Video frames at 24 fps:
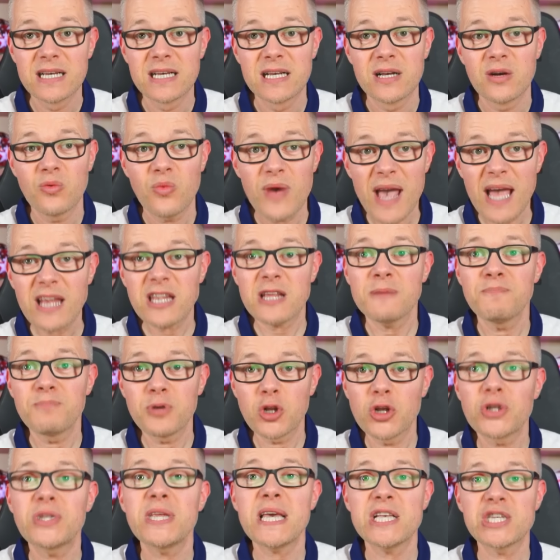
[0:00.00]
We had a
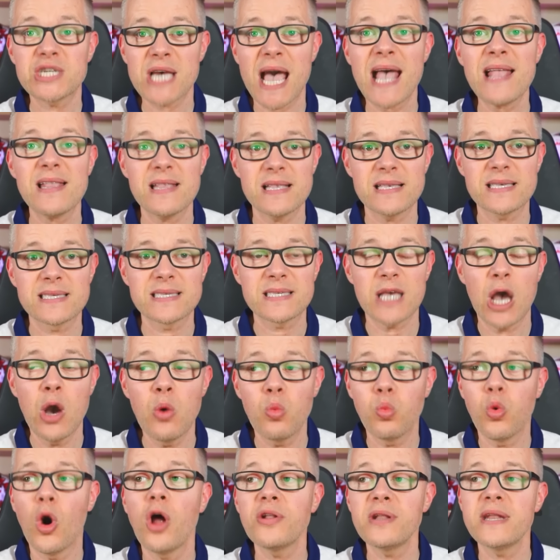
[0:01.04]
bloody chance. At
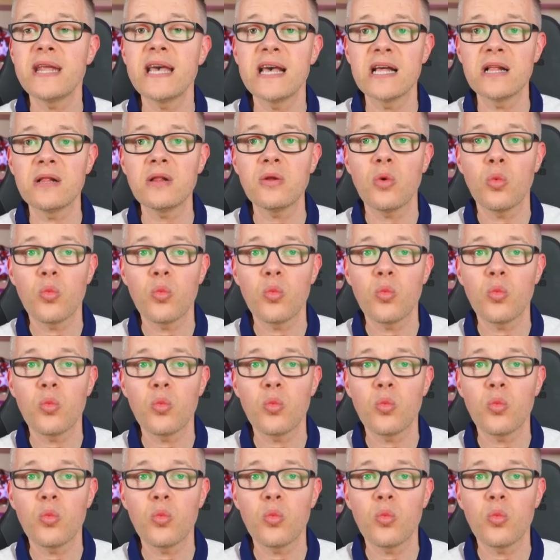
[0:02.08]
1-0,